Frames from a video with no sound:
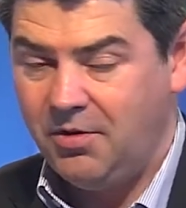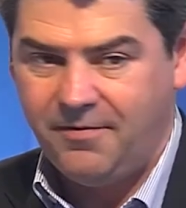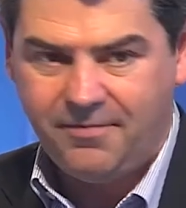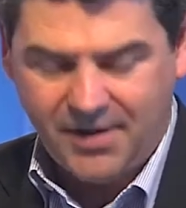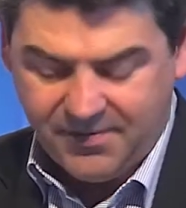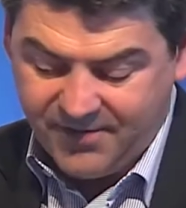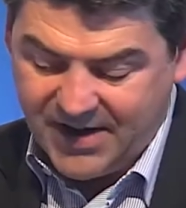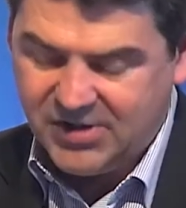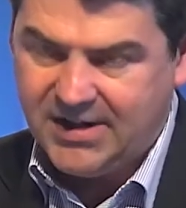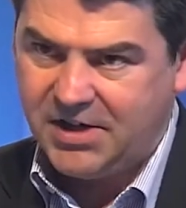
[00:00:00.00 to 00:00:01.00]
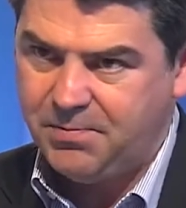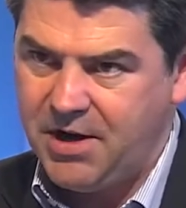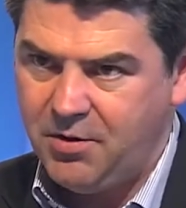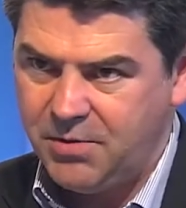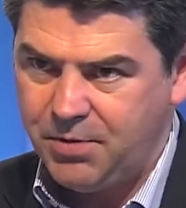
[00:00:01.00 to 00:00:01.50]
We have vastly
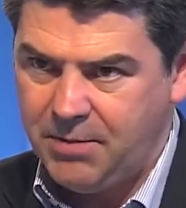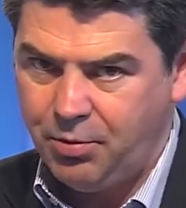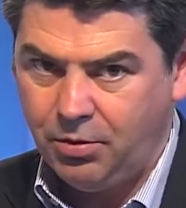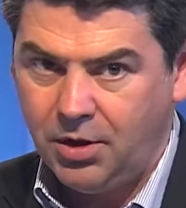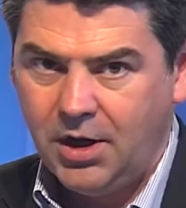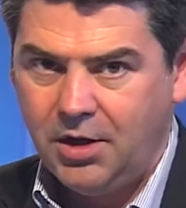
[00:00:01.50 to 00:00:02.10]
experienced people